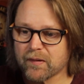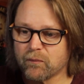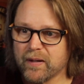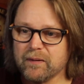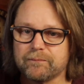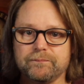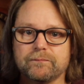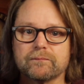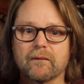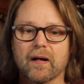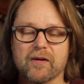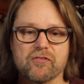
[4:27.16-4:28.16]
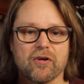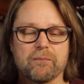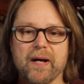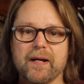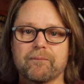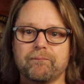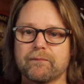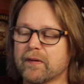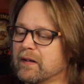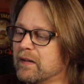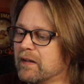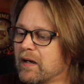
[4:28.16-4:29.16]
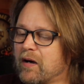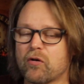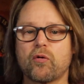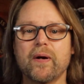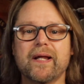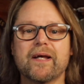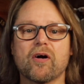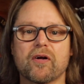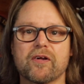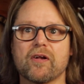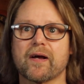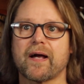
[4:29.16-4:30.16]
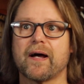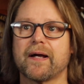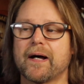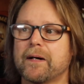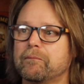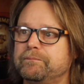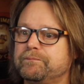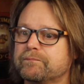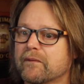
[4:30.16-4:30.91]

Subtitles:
Wow, that's not bad. I quickly got the